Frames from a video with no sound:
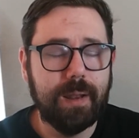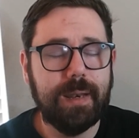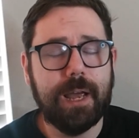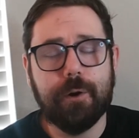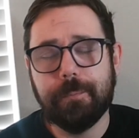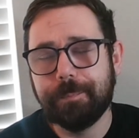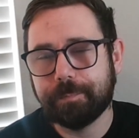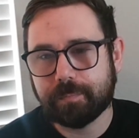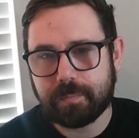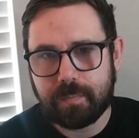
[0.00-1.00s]
Now,
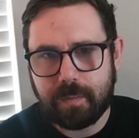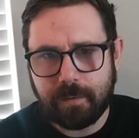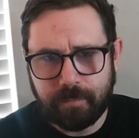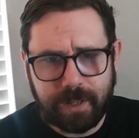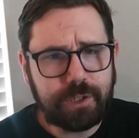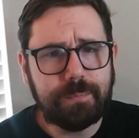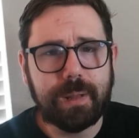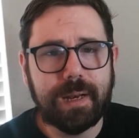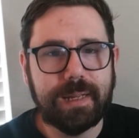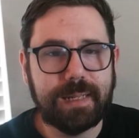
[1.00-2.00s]
Flesh and
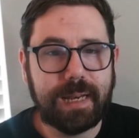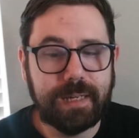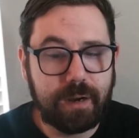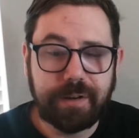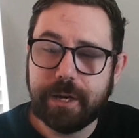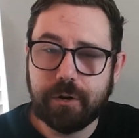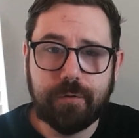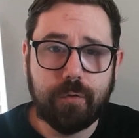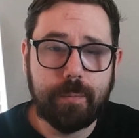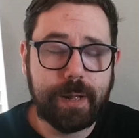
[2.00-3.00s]
Blood has had young hero
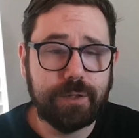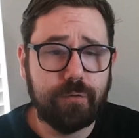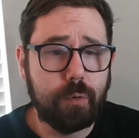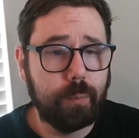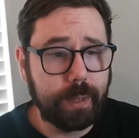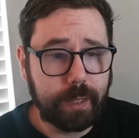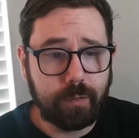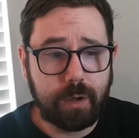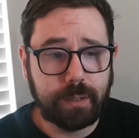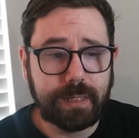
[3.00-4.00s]
formats for a really
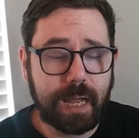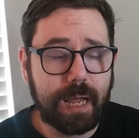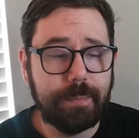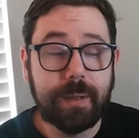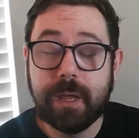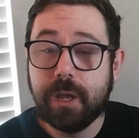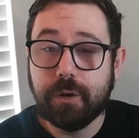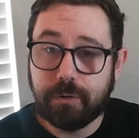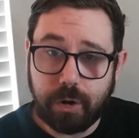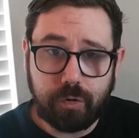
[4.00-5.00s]
long time.
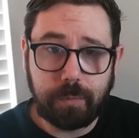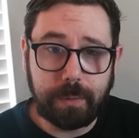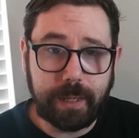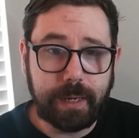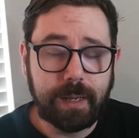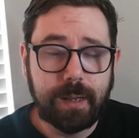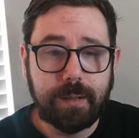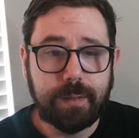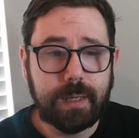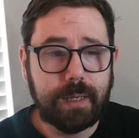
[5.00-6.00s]
Notably,
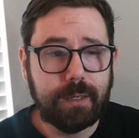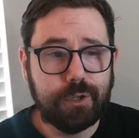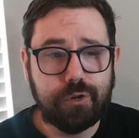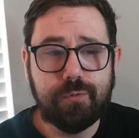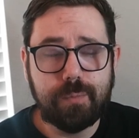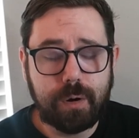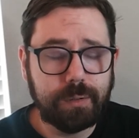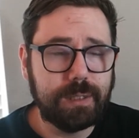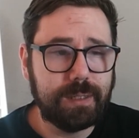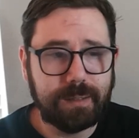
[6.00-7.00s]
the two
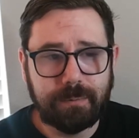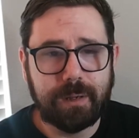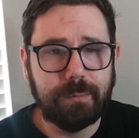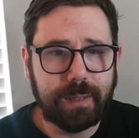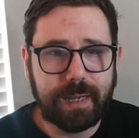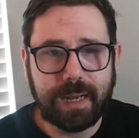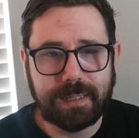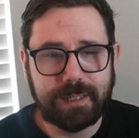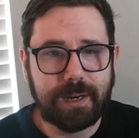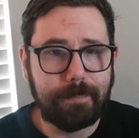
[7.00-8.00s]
most, well, really, I
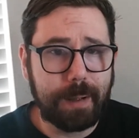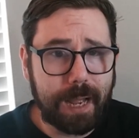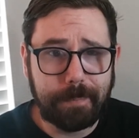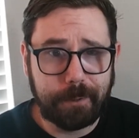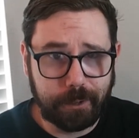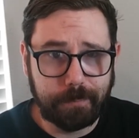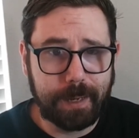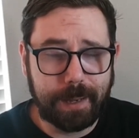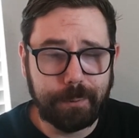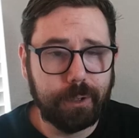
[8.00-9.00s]
guess they're not popular,
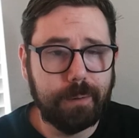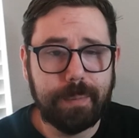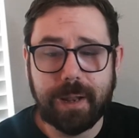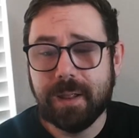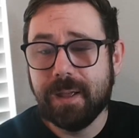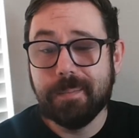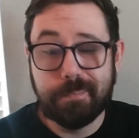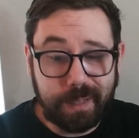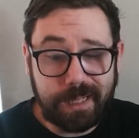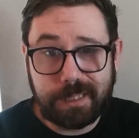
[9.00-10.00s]
but
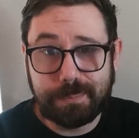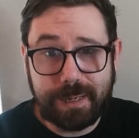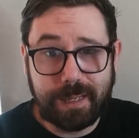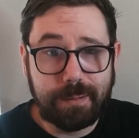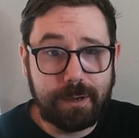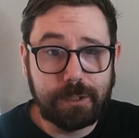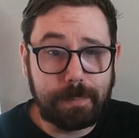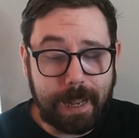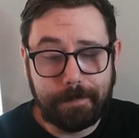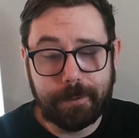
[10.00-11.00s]
Blitz being the most
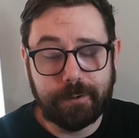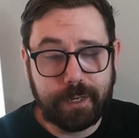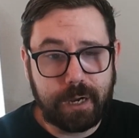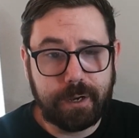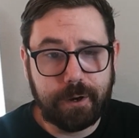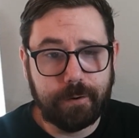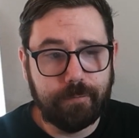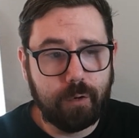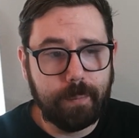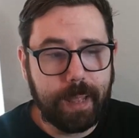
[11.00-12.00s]
popular young hero
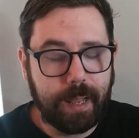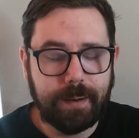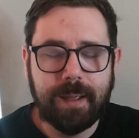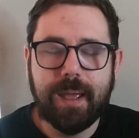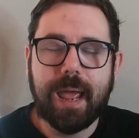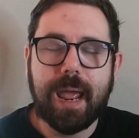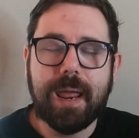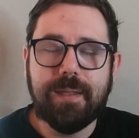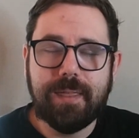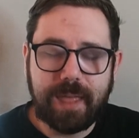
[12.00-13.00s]
format.
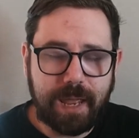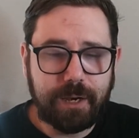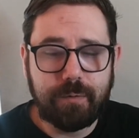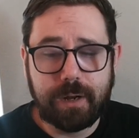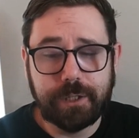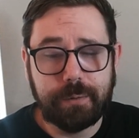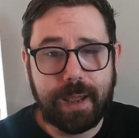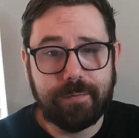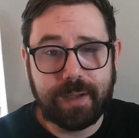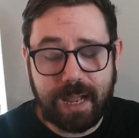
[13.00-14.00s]
And then you also
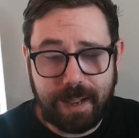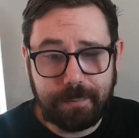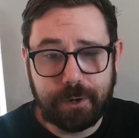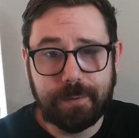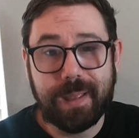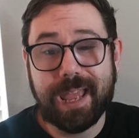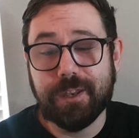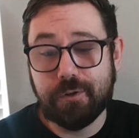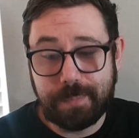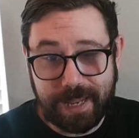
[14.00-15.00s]
have Commoner
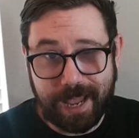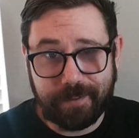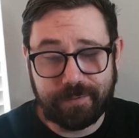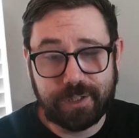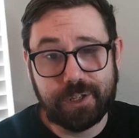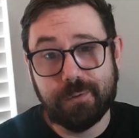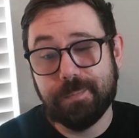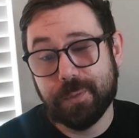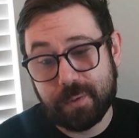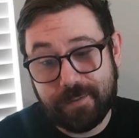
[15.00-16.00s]
and UPF. So
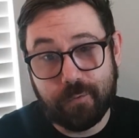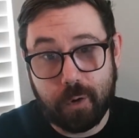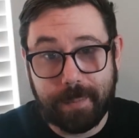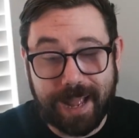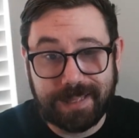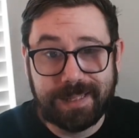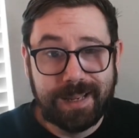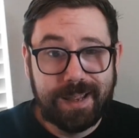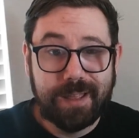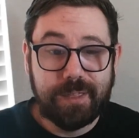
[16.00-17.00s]
3
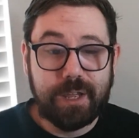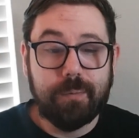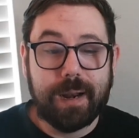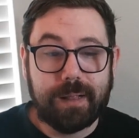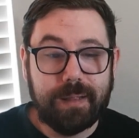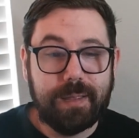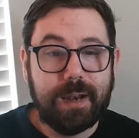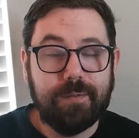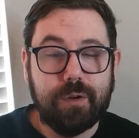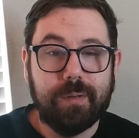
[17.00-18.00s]
formats, theoretically,
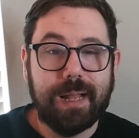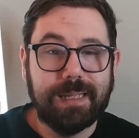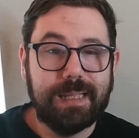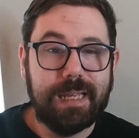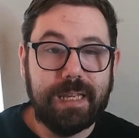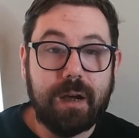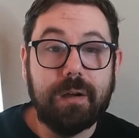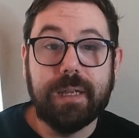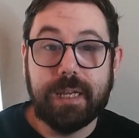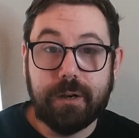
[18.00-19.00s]
that have utilized the
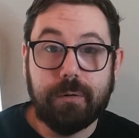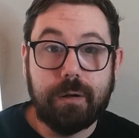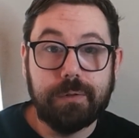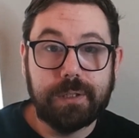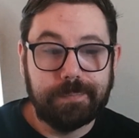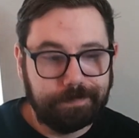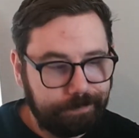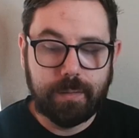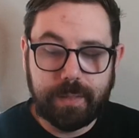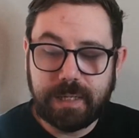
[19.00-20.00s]
young heroes.
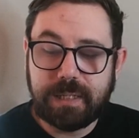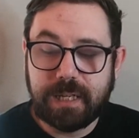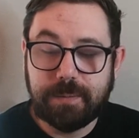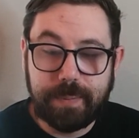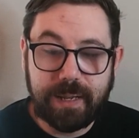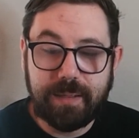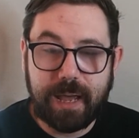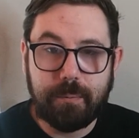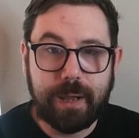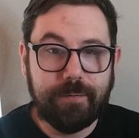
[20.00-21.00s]
This has been
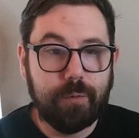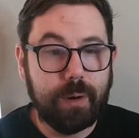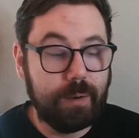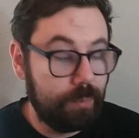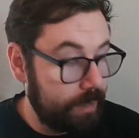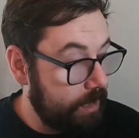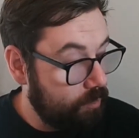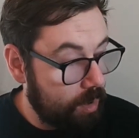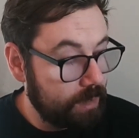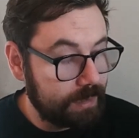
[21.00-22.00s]
that way for a really
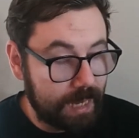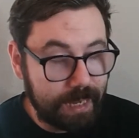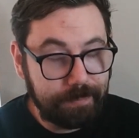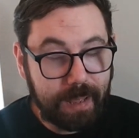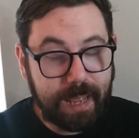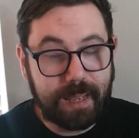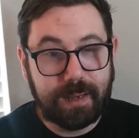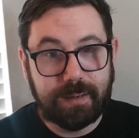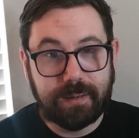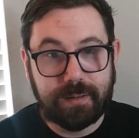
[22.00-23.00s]
long time,
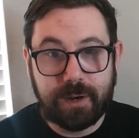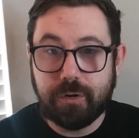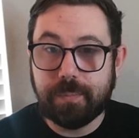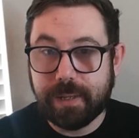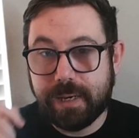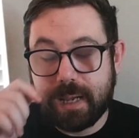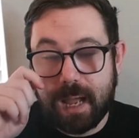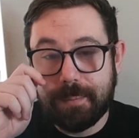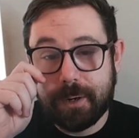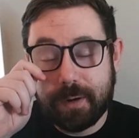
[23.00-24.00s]
and notably,
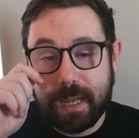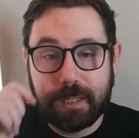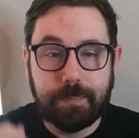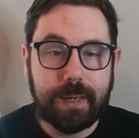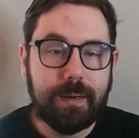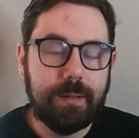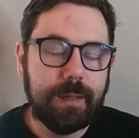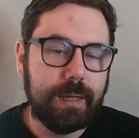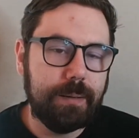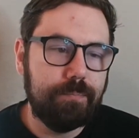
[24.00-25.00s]
Commoner has been
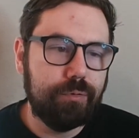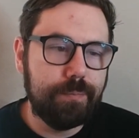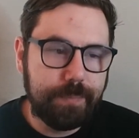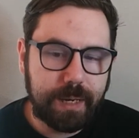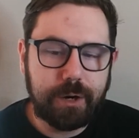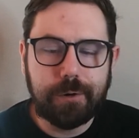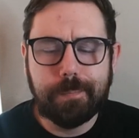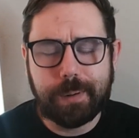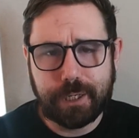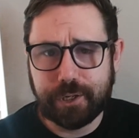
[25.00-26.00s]
the premier
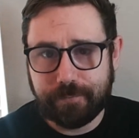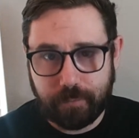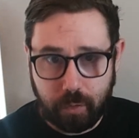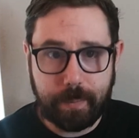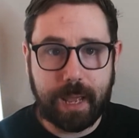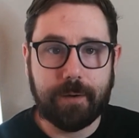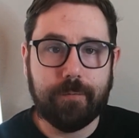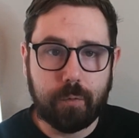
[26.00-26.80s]
budget format